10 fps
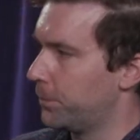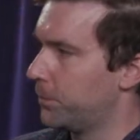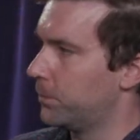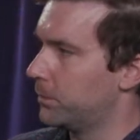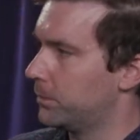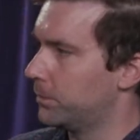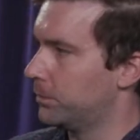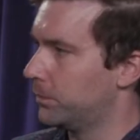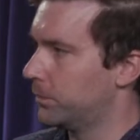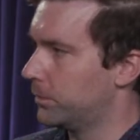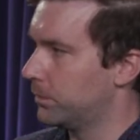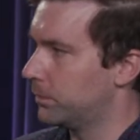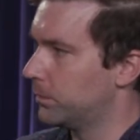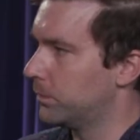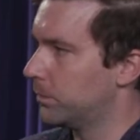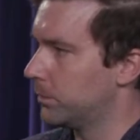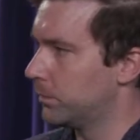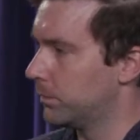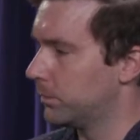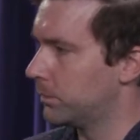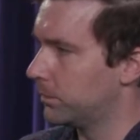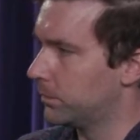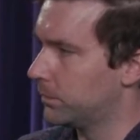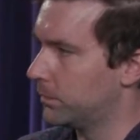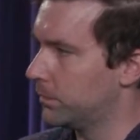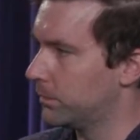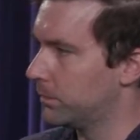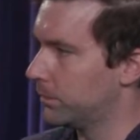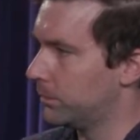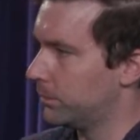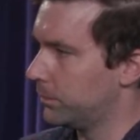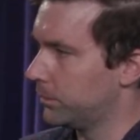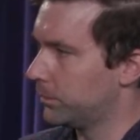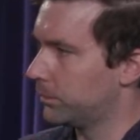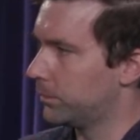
No words are spoken by the person on screen.